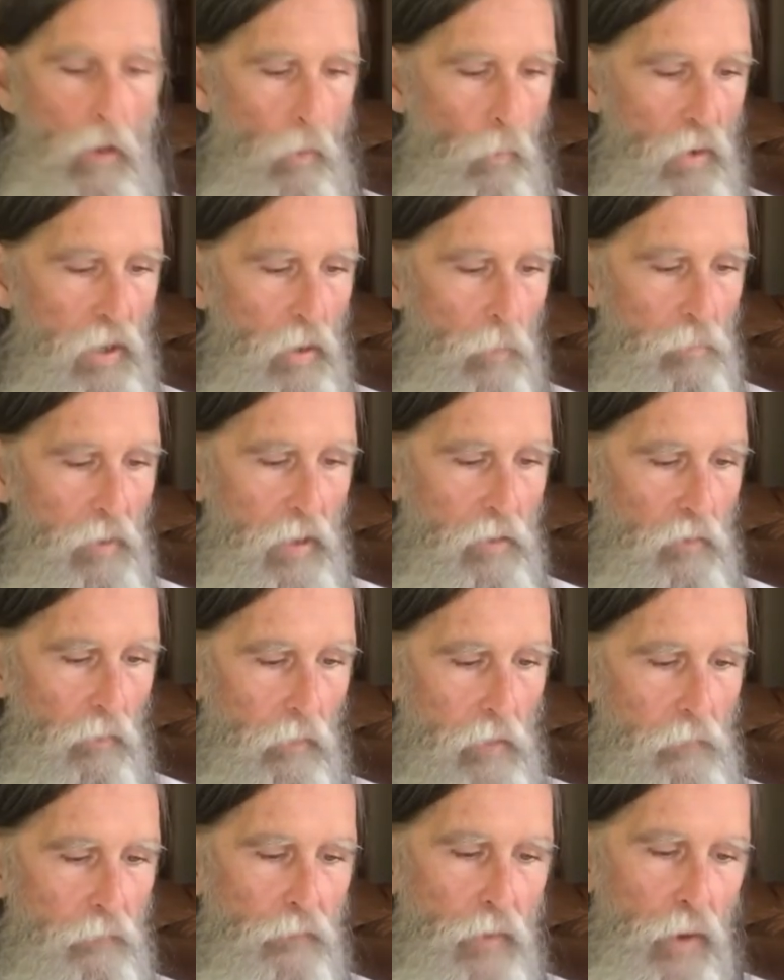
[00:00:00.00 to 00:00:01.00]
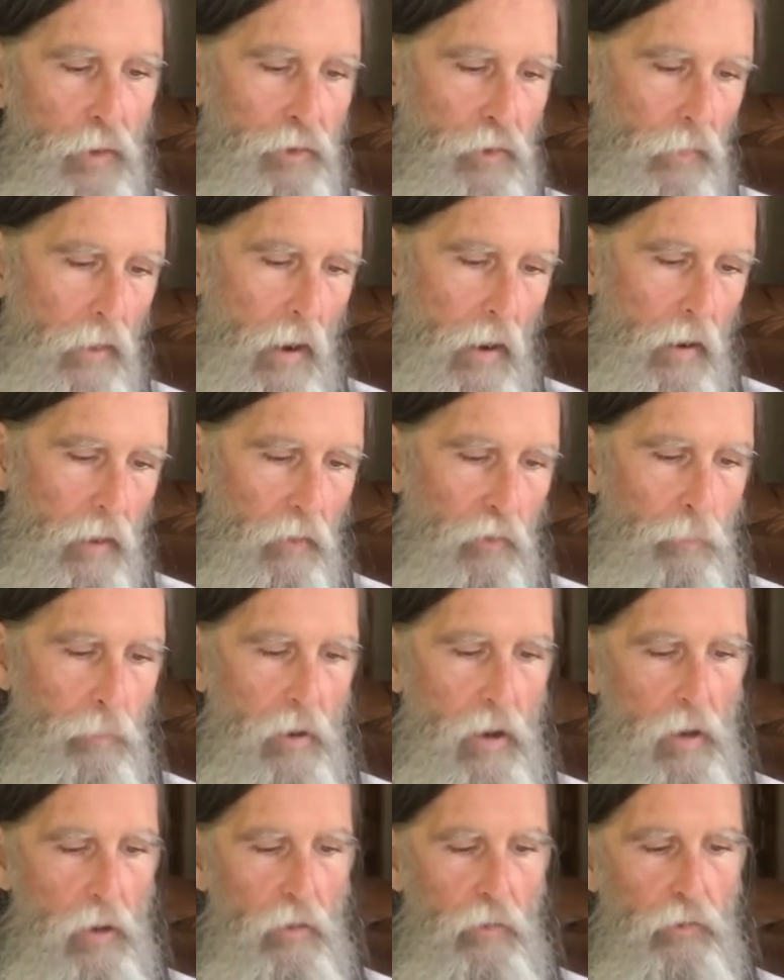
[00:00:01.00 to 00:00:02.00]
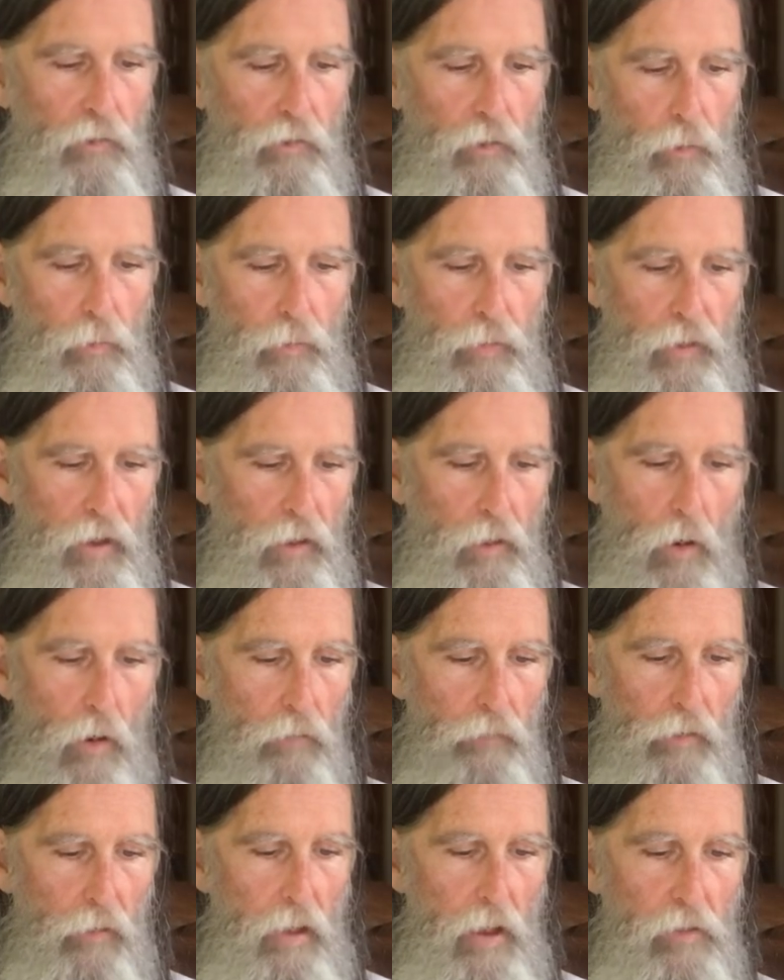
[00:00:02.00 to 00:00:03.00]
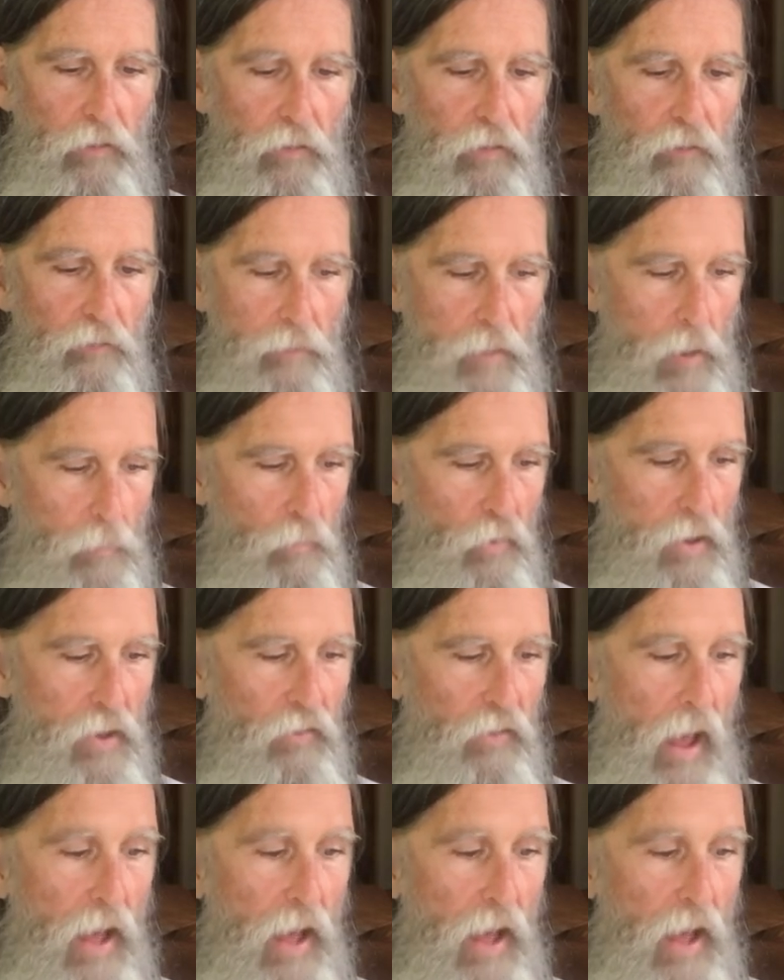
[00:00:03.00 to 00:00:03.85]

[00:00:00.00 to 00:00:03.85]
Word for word: We habitually filter our experience through thick overlays of memories,